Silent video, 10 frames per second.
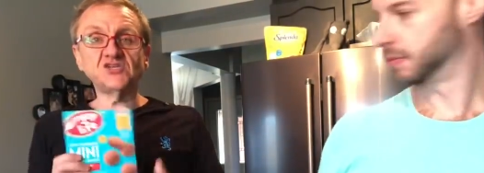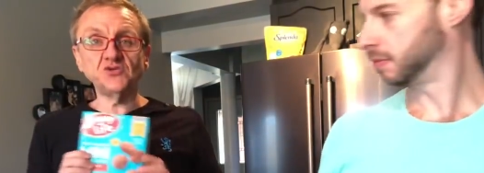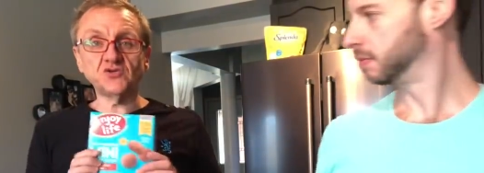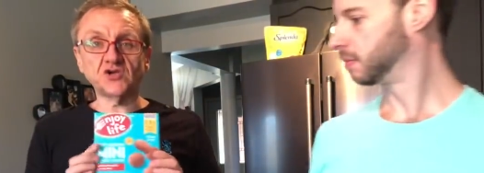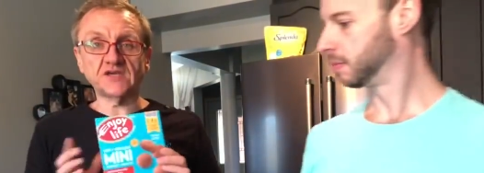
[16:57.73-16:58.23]
Speaker 1: new
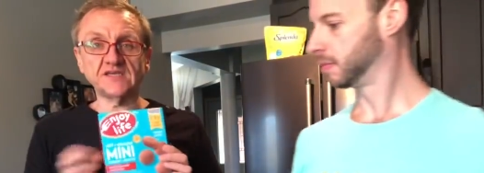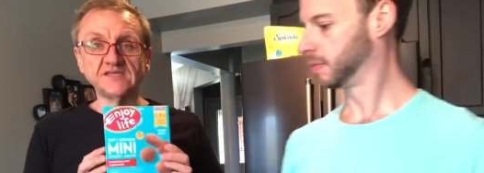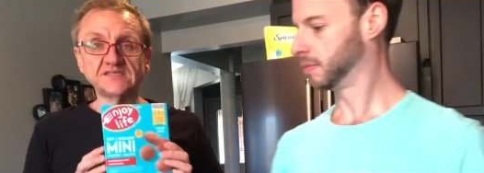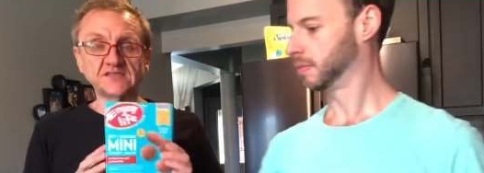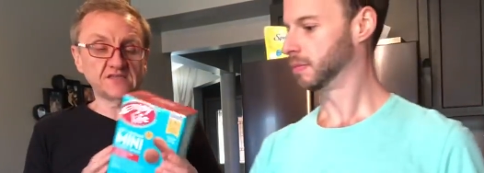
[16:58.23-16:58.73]

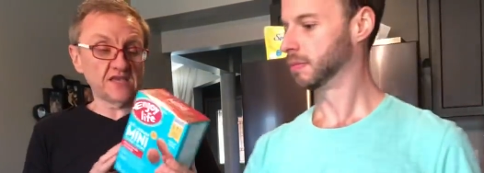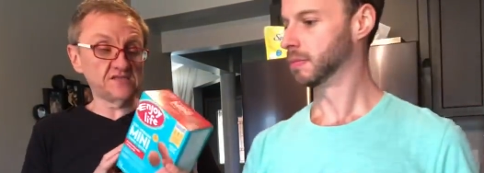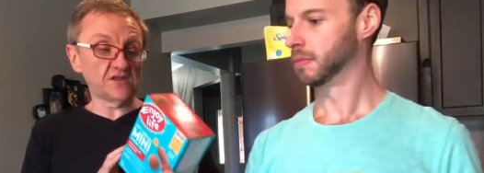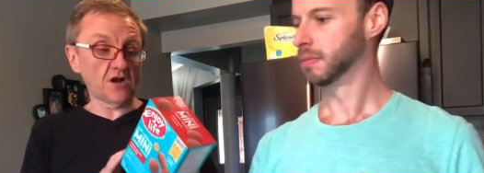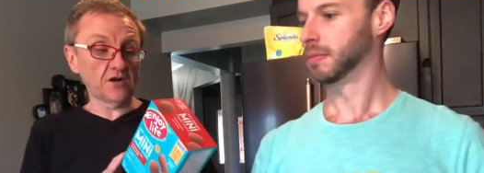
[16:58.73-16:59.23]
cookies. These
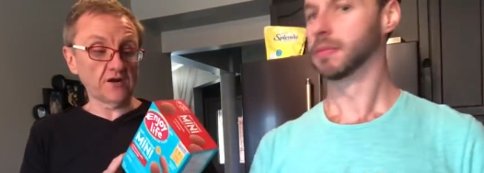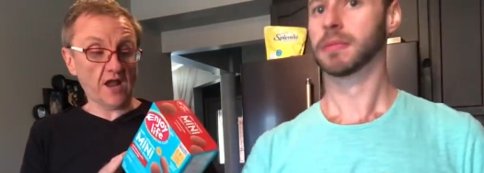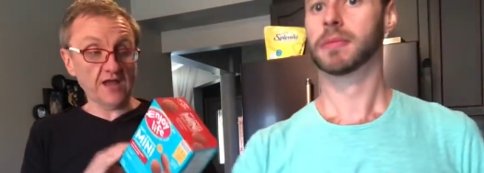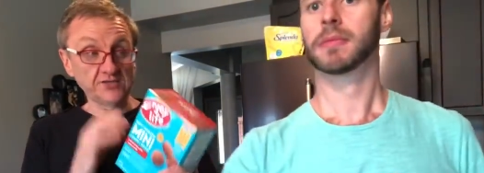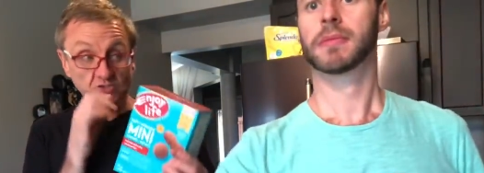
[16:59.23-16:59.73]
are
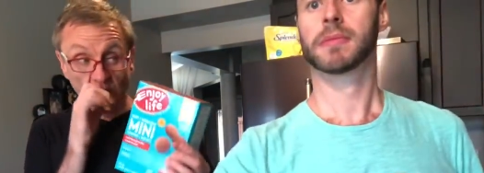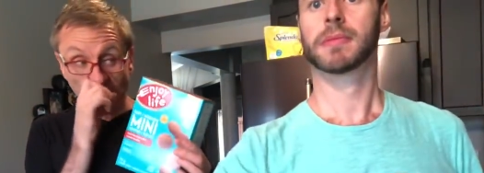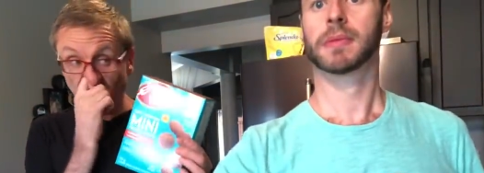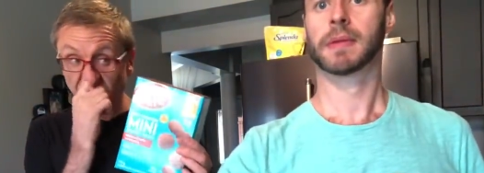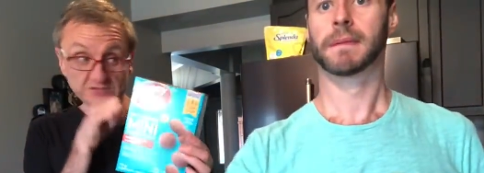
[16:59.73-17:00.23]
uh, Enjoy
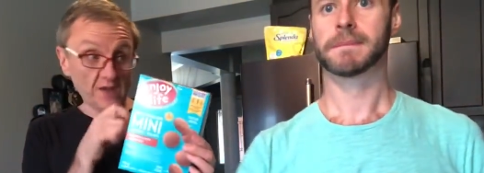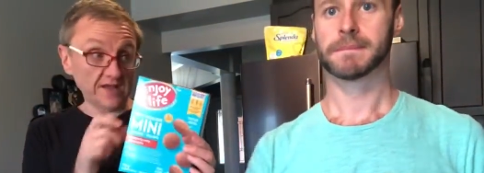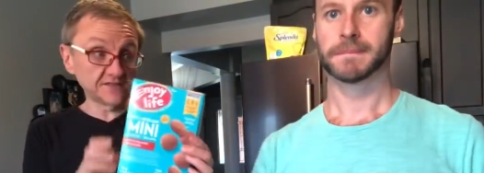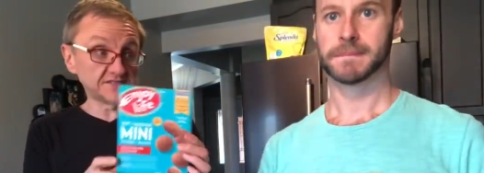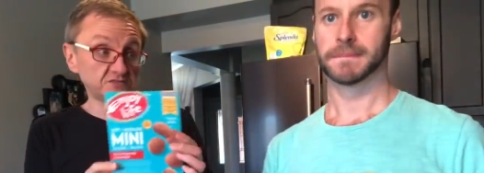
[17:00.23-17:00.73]
Life as well,
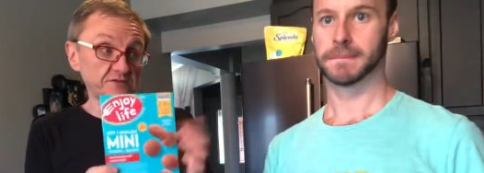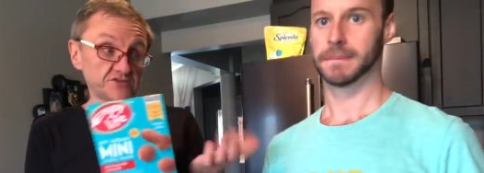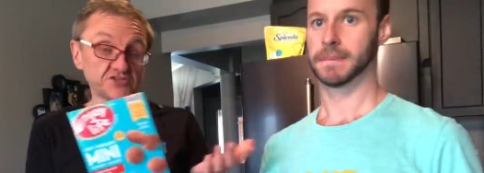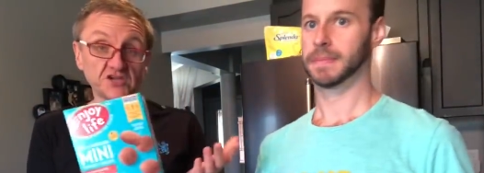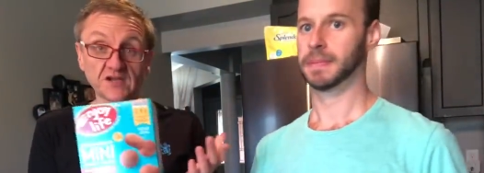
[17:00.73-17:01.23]
since we were
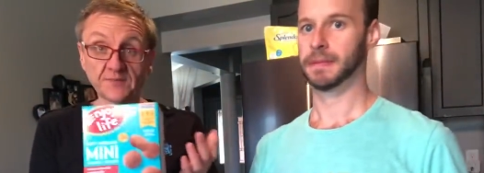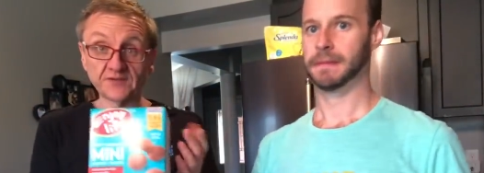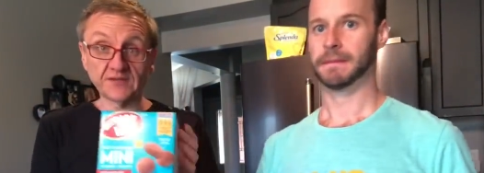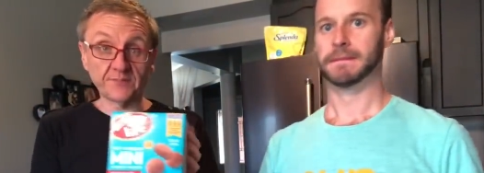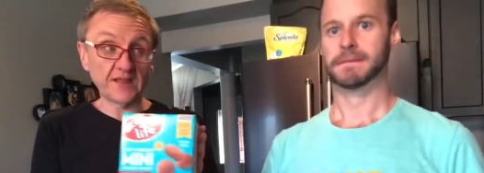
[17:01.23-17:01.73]
just talking about the